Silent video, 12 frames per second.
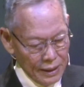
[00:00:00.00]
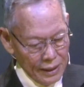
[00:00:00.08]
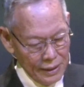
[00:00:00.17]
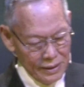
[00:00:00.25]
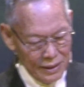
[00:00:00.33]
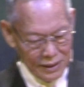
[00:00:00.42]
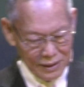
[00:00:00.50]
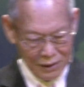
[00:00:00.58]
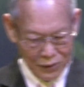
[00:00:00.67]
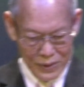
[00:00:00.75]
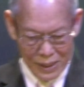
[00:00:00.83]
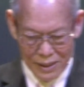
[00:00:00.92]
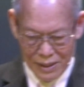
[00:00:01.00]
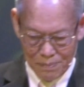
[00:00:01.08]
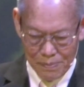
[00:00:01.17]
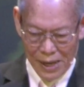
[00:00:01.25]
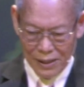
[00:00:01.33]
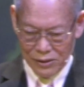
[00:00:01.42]
I'll just quickly
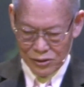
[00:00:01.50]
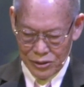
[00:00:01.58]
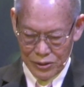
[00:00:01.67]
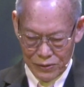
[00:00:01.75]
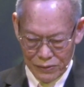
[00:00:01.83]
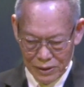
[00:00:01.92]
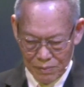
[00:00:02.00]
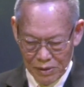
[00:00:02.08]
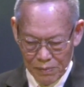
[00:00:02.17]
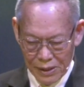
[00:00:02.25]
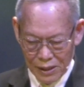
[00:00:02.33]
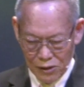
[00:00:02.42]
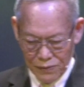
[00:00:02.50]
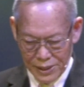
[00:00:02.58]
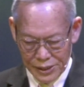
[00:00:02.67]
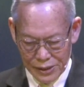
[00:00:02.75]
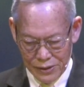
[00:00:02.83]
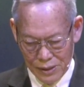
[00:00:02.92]
parrot to you the biblical
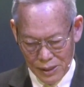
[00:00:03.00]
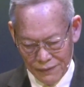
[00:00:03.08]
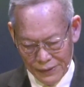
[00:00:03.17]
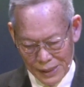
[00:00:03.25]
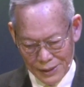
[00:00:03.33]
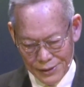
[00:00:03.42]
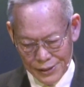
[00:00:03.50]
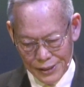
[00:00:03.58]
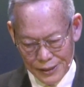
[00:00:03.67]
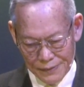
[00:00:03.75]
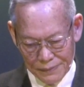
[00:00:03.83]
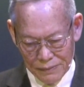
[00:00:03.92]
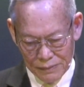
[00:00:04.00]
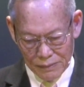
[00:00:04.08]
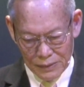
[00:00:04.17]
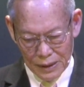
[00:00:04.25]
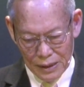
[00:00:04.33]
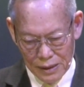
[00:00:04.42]
ways to love others.
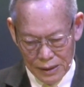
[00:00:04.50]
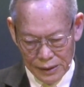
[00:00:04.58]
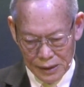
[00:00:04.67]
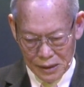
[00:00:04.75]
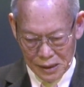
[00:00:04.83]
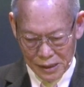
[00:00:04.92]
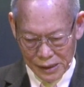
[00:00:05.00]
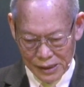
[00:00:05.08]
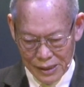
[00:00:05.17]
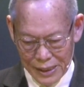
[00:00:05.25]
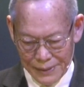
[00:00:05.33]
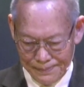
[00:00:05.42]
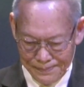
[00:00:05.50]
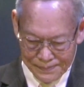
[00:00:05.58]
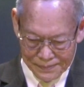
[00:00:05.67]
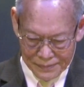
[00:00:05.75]
Do good to them.